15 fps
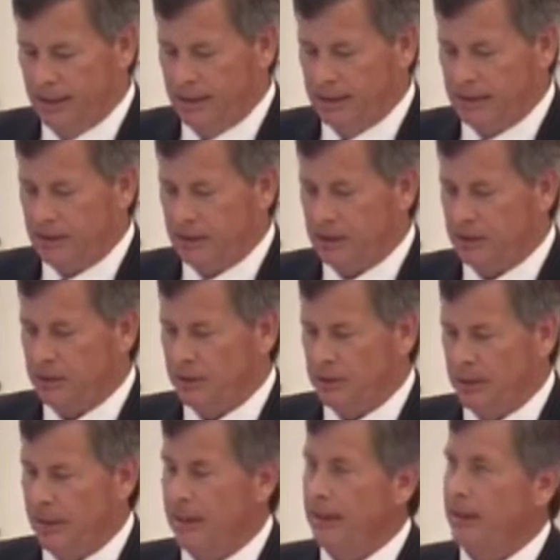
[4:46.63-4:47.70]
is issued,
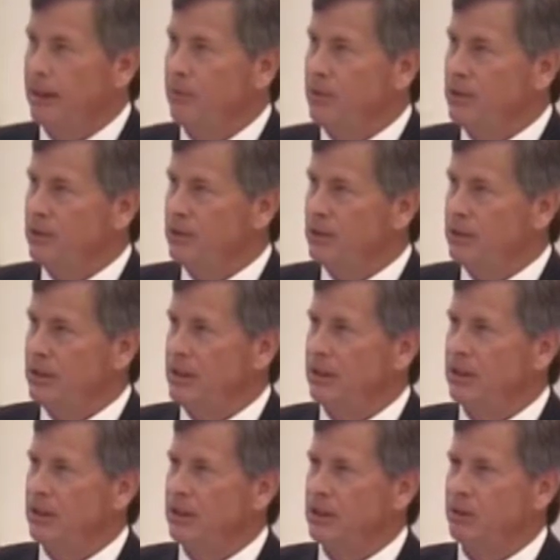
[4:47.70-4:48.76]
and we do a
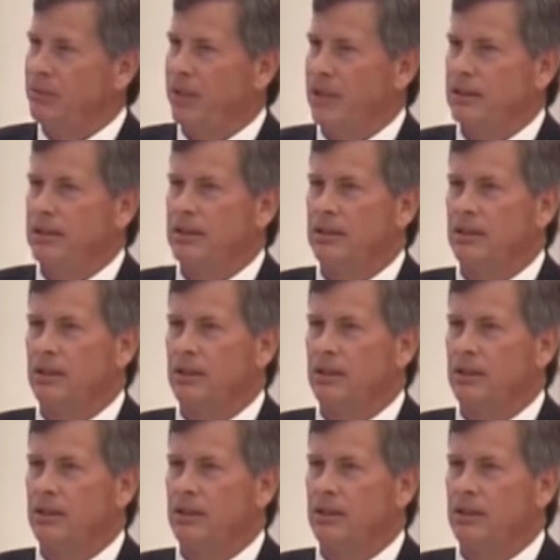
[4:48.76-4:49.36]
single inspection.